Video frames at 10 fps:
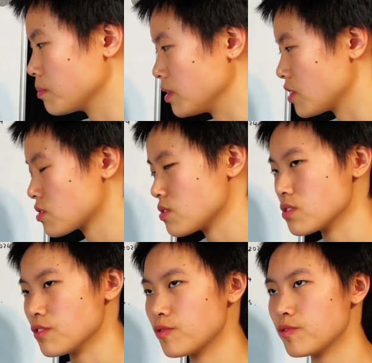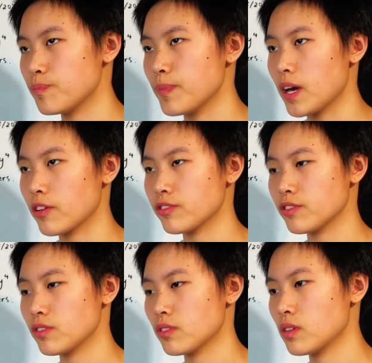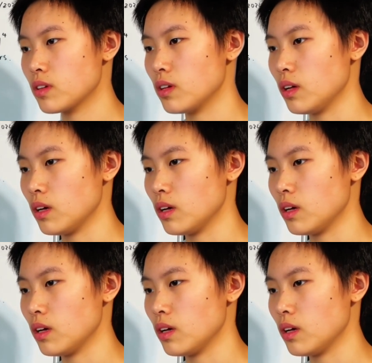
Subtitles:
compilations of math